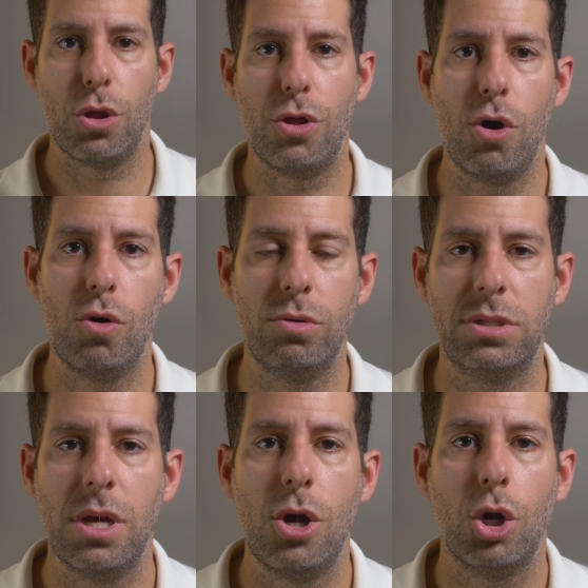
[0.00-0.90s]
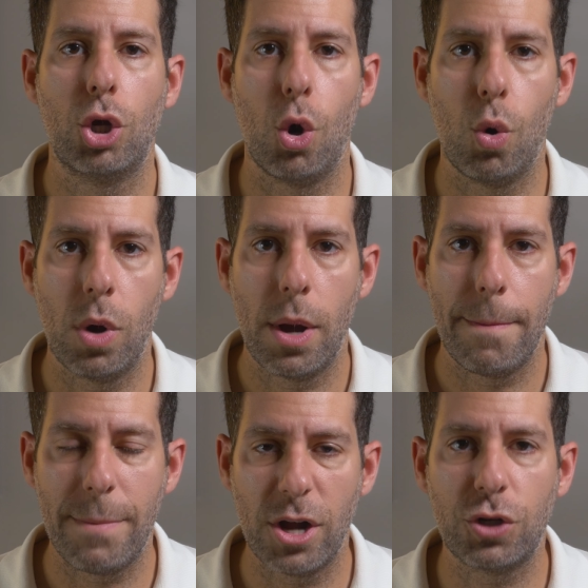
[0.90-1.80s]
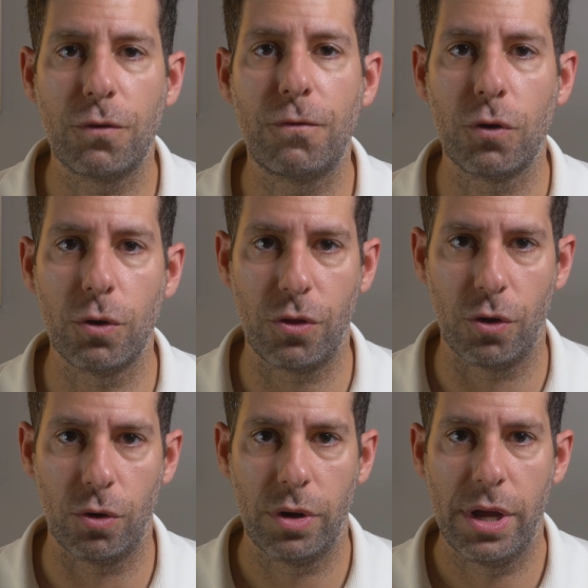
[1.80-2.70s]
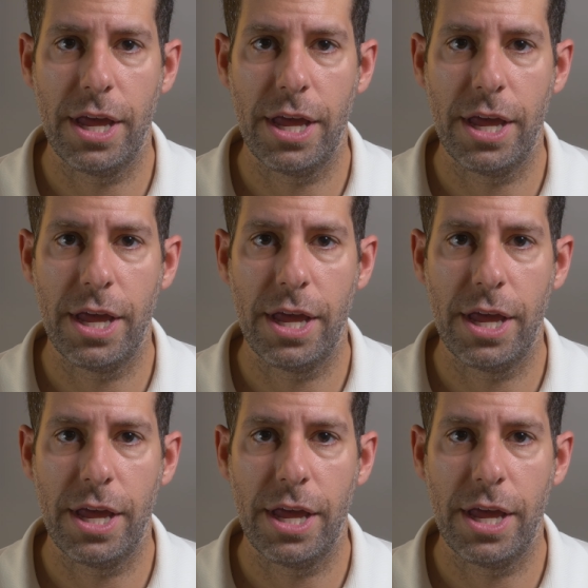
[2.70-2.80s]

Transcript: Those go much further